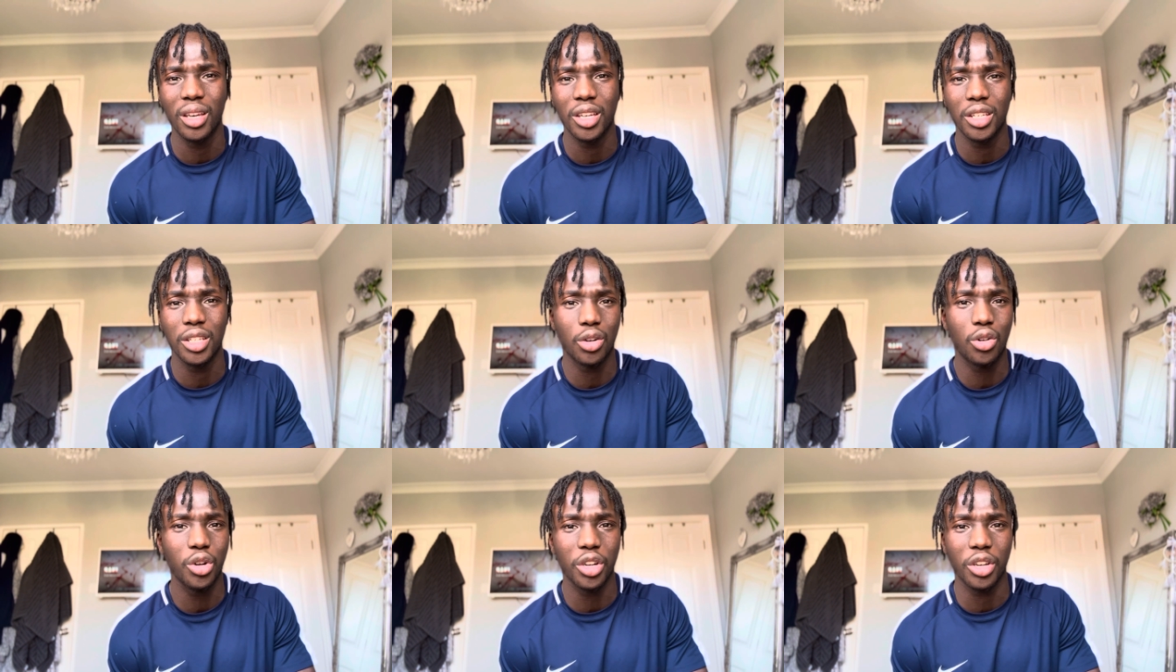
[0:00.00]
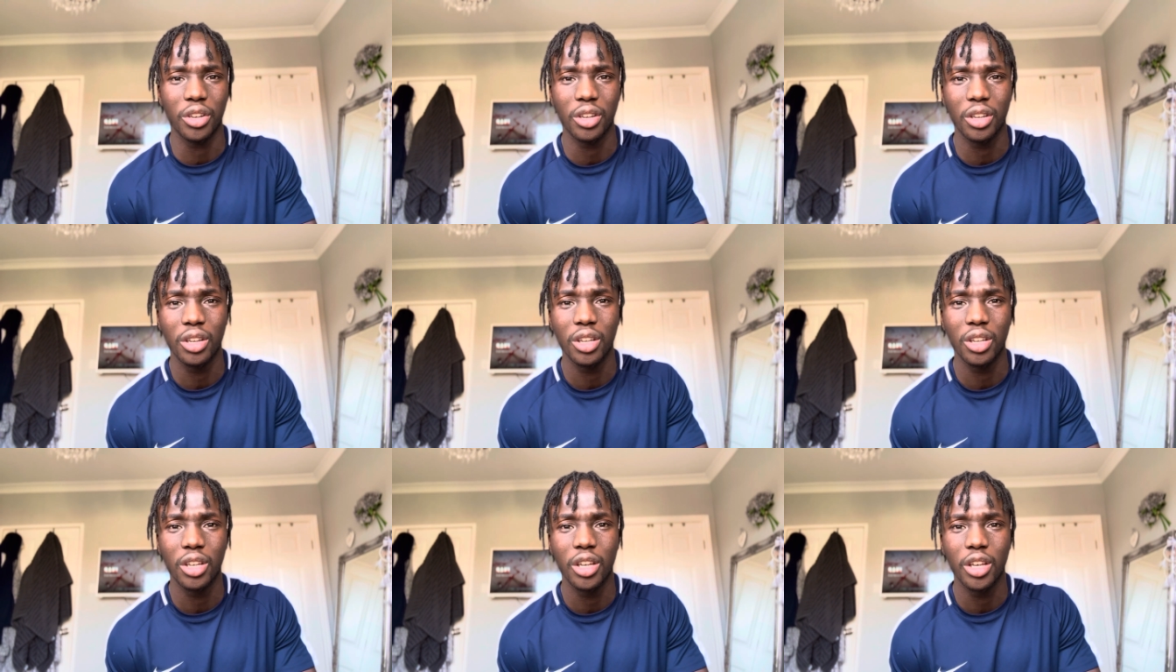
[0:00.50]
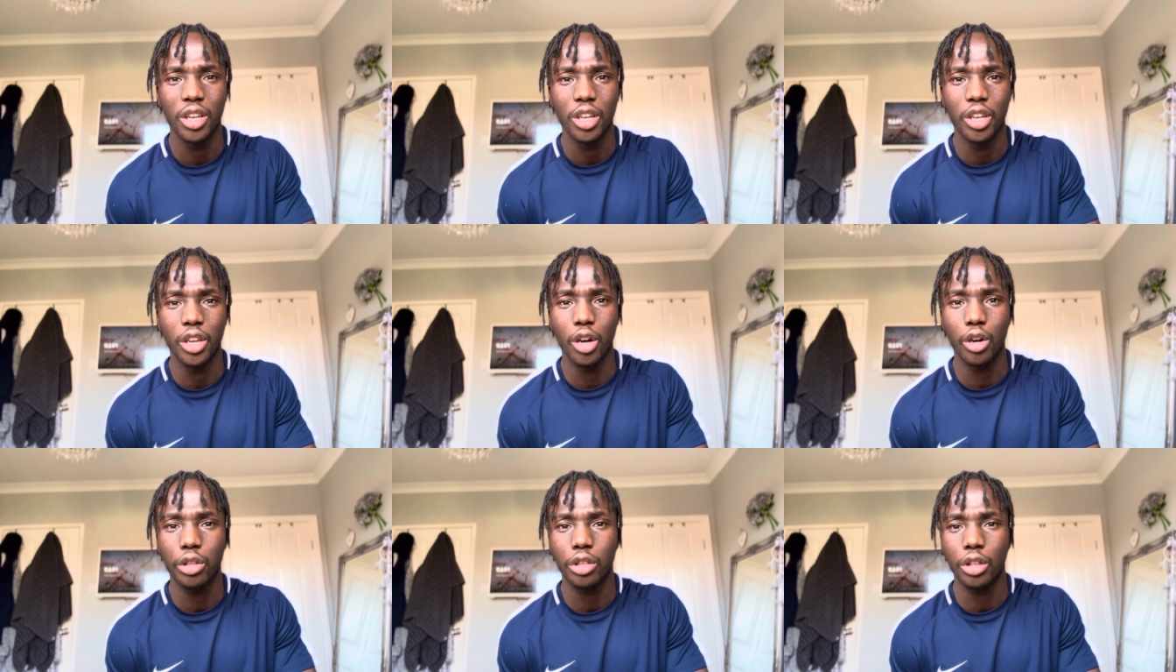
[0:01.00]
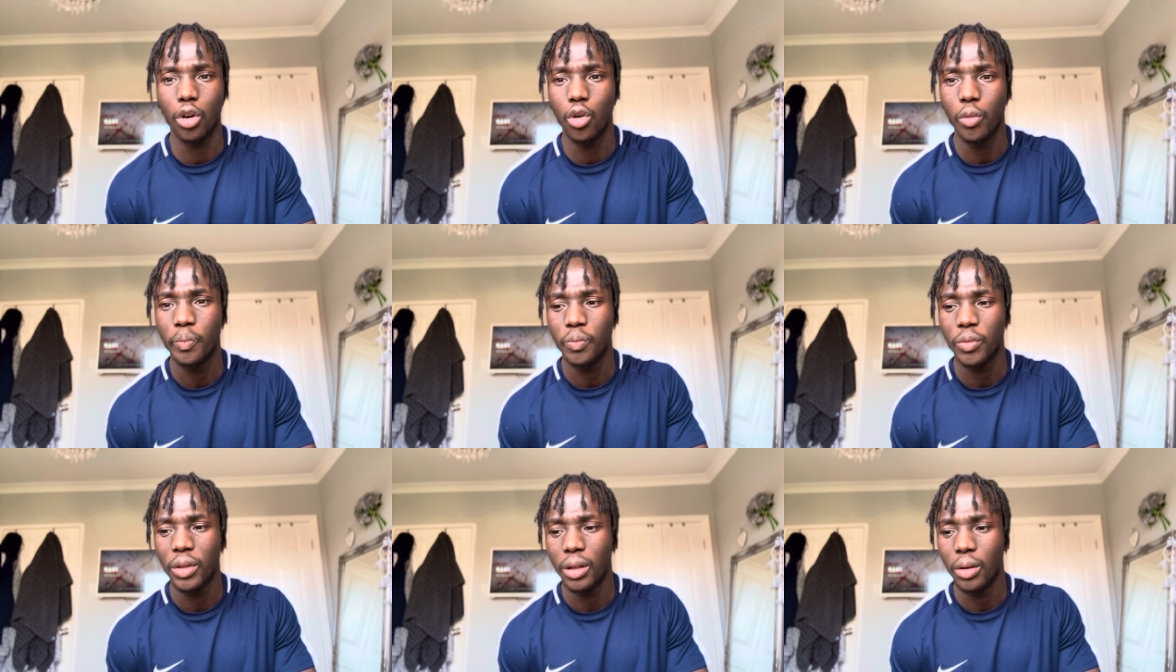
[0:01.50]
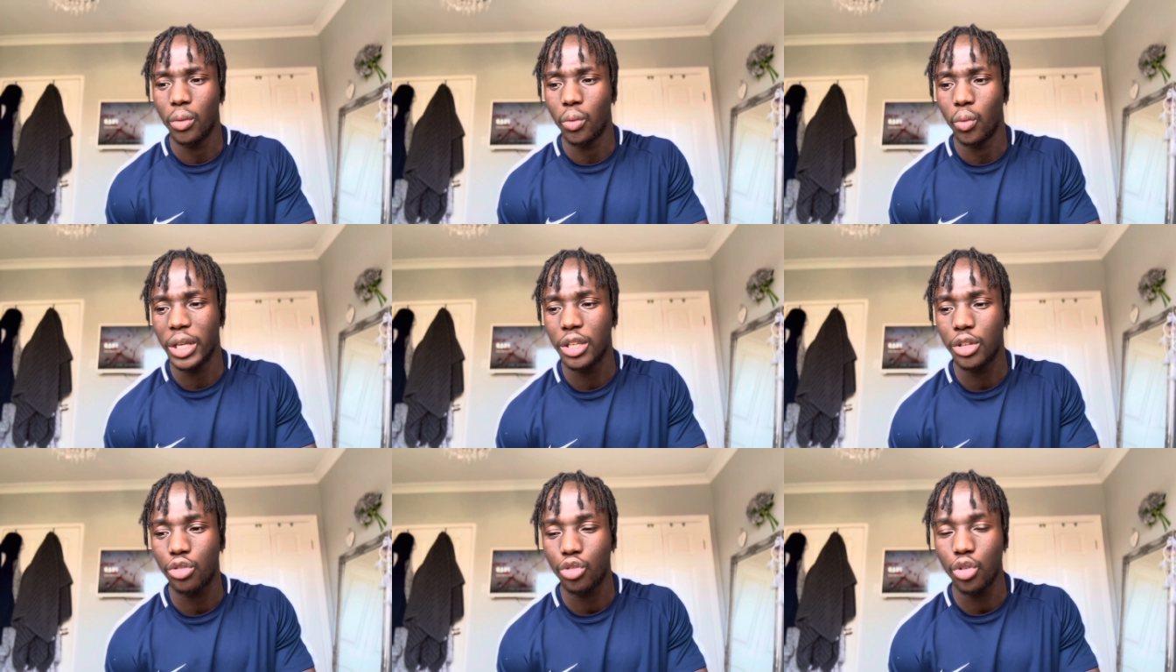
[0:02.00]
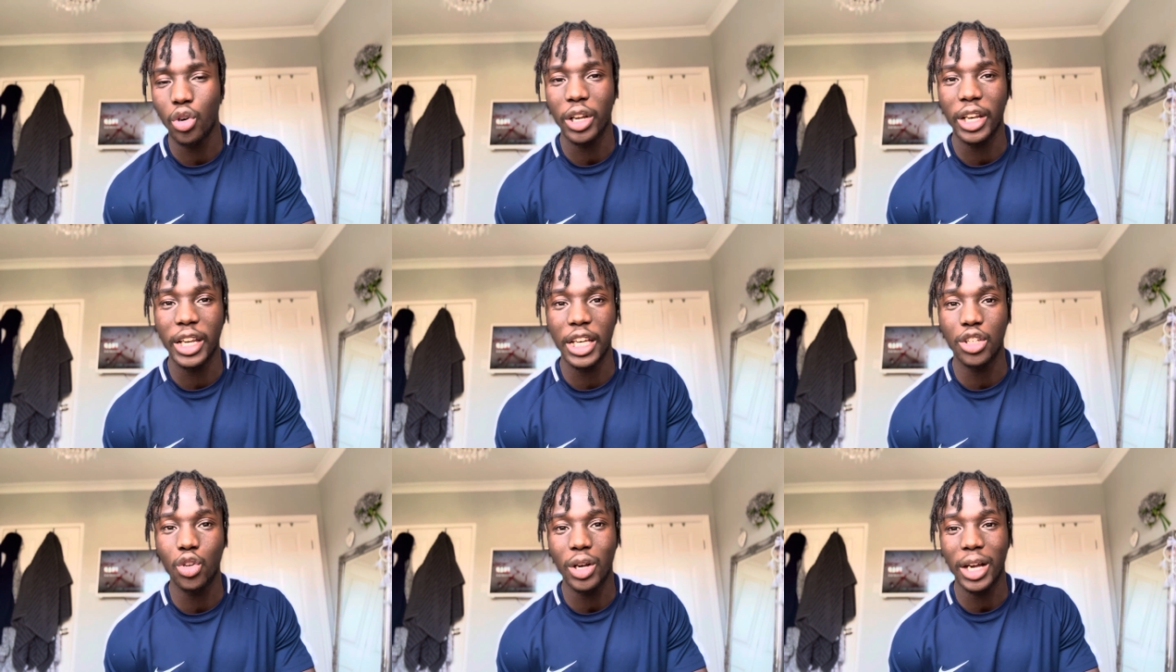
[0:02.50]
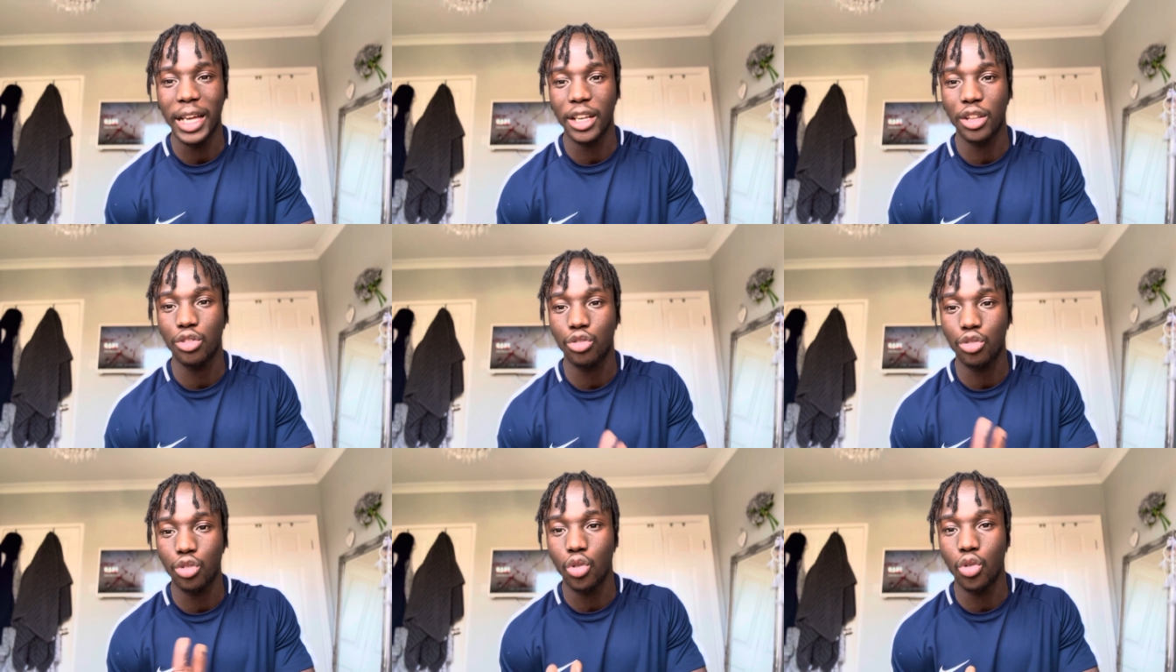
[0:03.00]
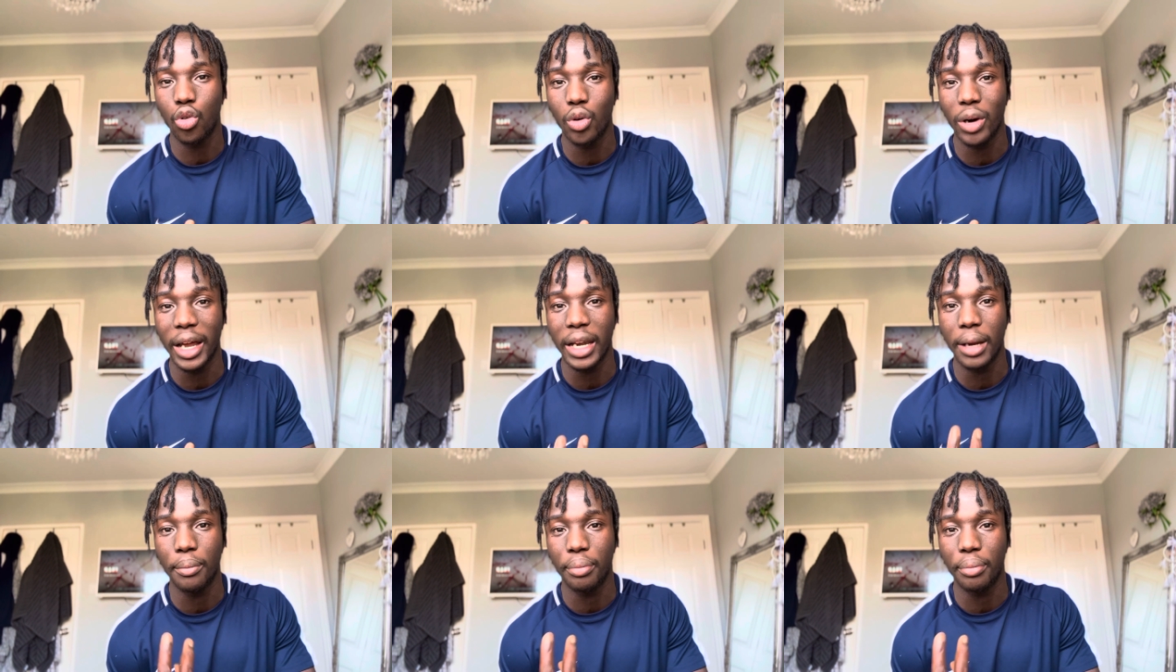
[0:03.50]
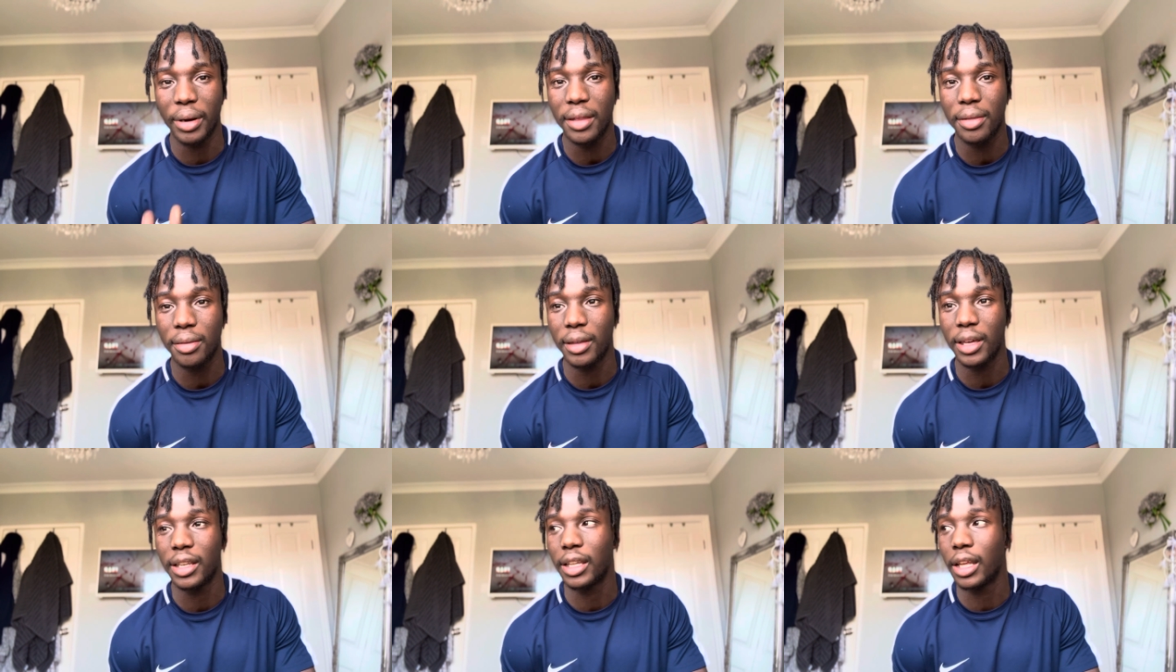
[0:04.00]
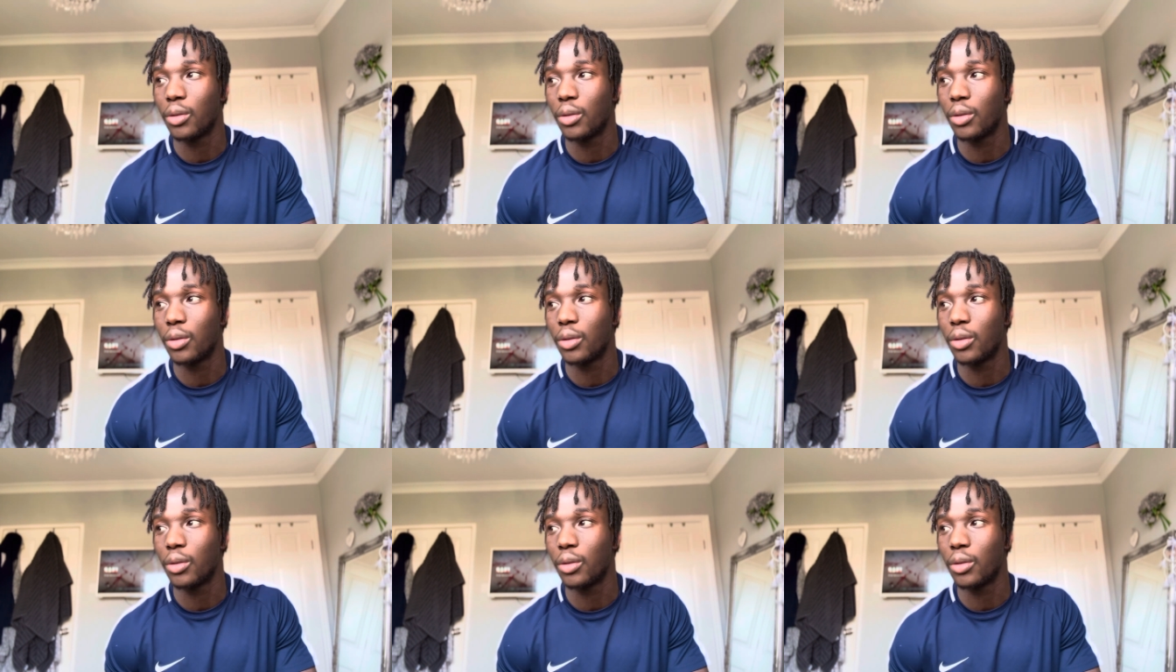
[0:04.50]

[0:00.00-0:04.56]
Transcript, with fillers: You couldn't, you know. So when you're struggling, look at the struggle and embrace it.